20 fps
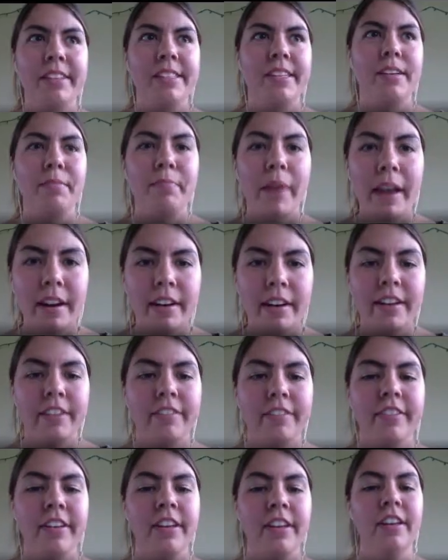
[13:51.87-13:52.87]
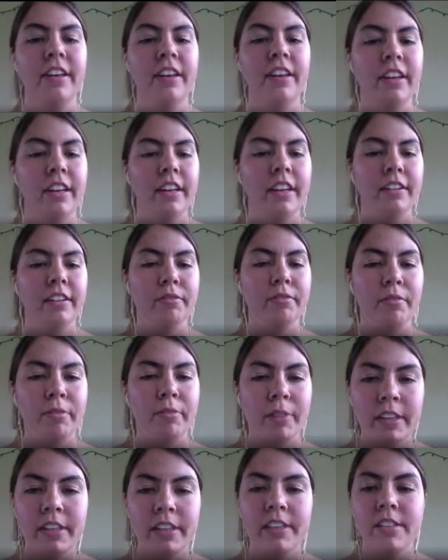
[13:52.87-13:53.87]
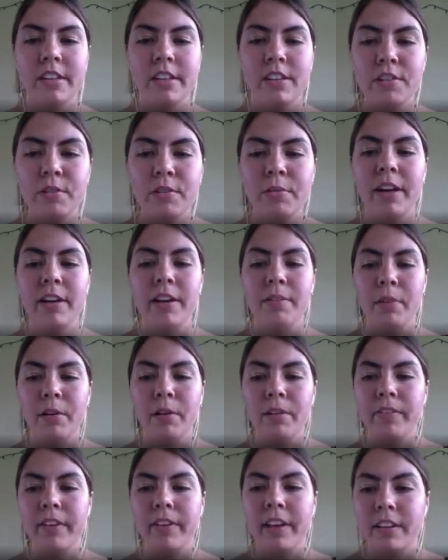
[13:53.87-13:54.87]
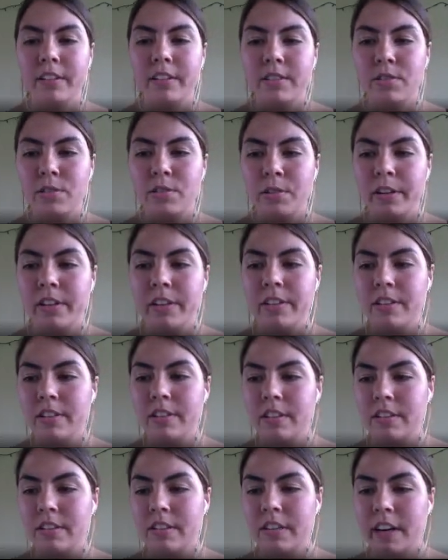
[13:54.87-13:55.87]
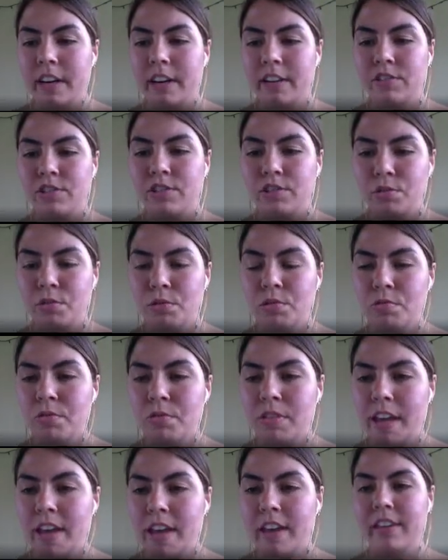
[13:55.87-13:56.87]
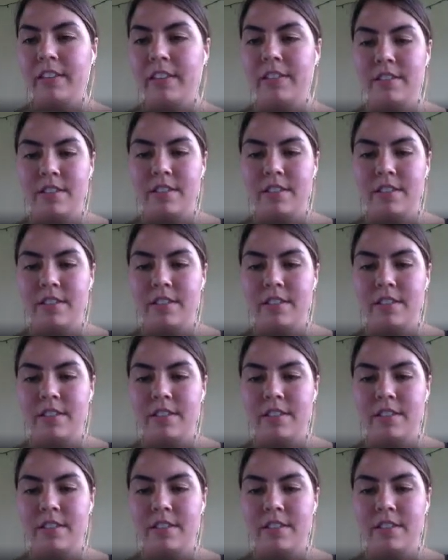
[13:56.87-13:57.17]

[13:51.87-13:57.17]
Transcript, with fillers: competitive it really is a new way to motivate students to kind of do new things.